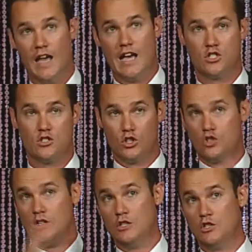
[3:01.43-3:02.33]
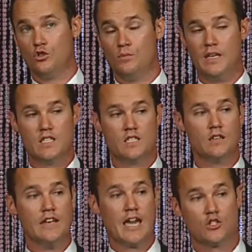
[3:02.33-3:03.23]
last sort of in 2
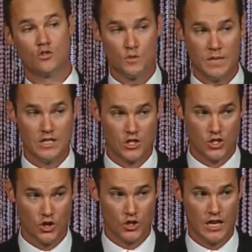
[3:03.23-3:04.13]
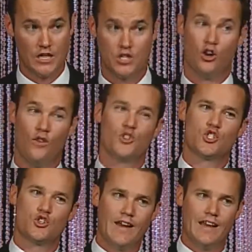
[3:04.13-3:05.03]
bits, National Speakers Association of
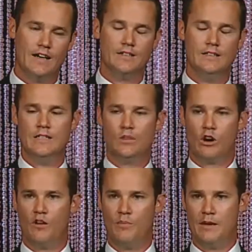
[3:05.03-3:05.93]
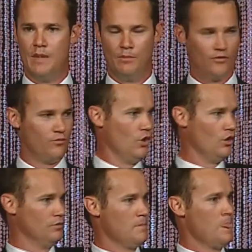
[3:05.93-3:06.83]
Australia, where I've been a member
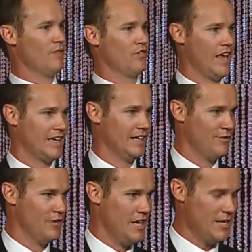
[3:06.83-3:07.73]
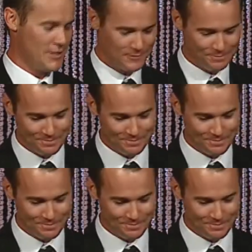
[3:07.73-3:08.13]
for like 11 years.